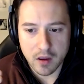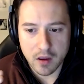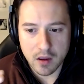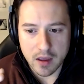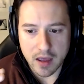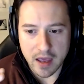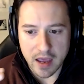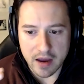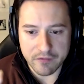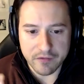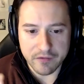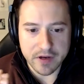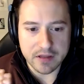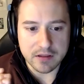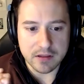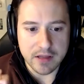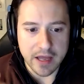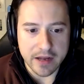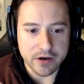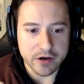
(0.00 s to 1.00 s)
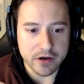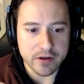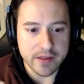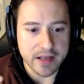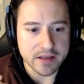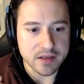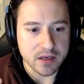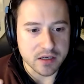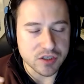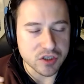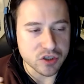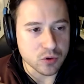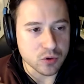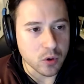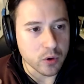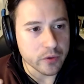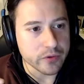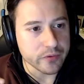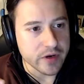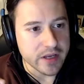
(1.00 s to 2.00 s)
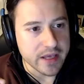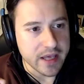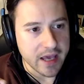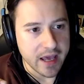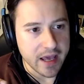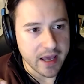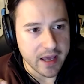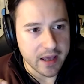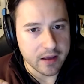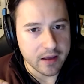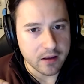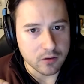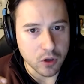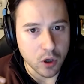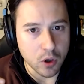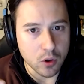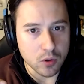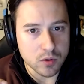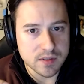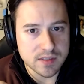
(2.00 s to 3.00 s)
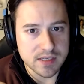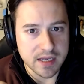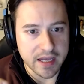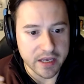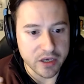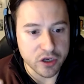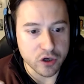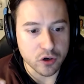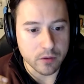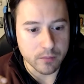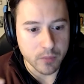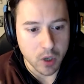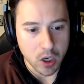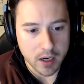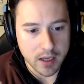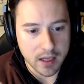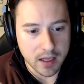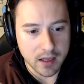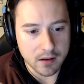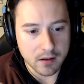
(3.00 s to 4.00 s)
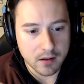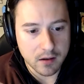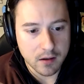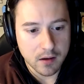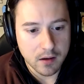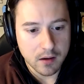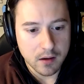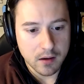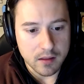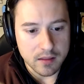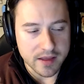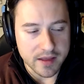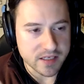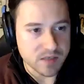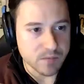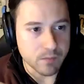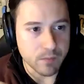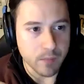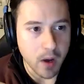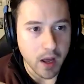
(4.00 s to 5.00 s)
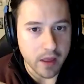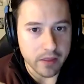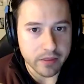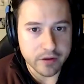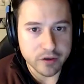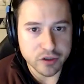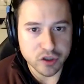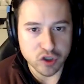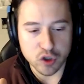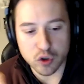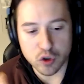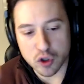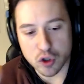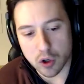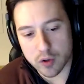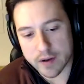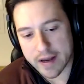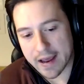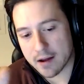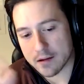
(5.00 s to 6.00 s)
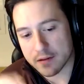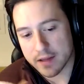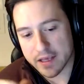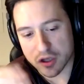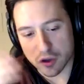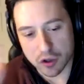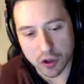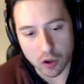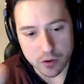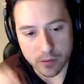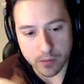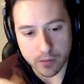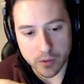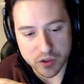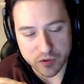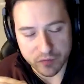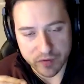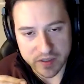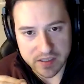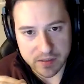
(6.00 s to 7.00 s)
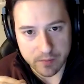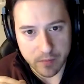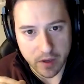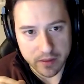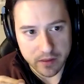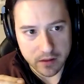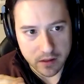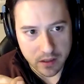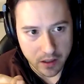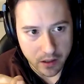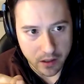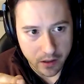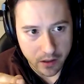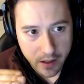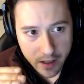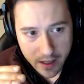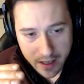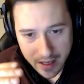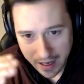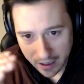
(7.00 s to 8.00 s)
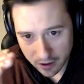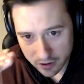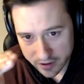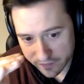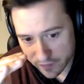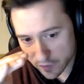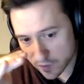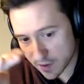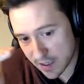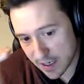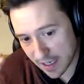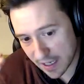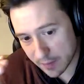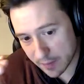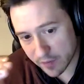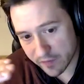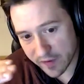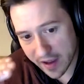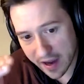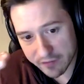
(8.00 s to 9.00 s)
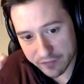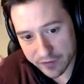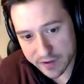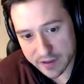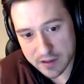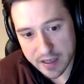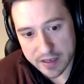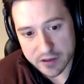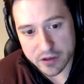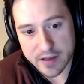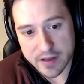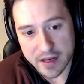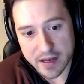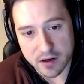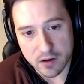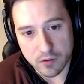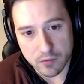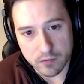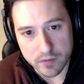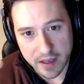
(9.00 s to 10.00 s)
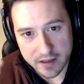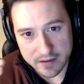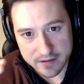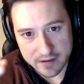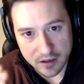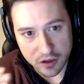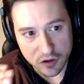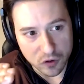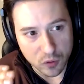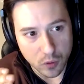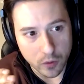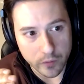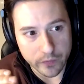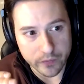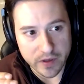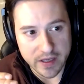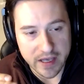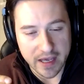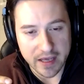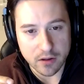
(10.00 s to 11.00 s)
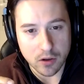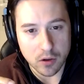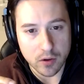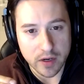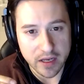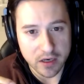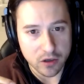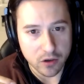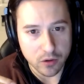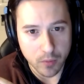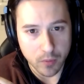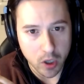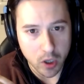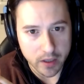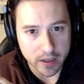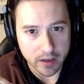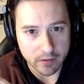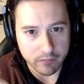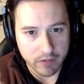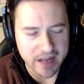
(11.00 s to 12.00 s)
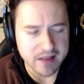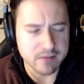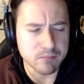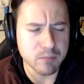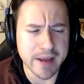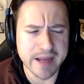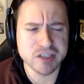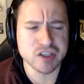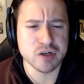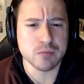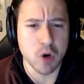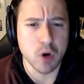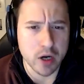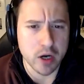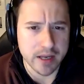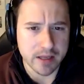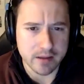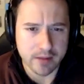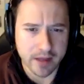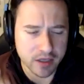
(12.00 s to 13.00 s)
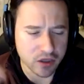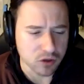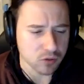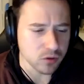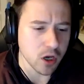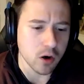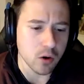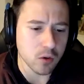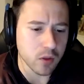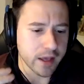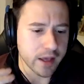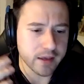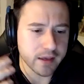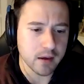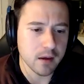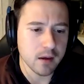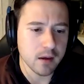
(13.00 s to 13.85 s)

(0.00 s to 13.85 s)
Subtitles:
every lender that does 203K loans in your market this month. So you go down, like you'll go to the most recent month and year, and it'll give you the name of every lender that did a 203K loan in your market, right? Major market. Like you go like,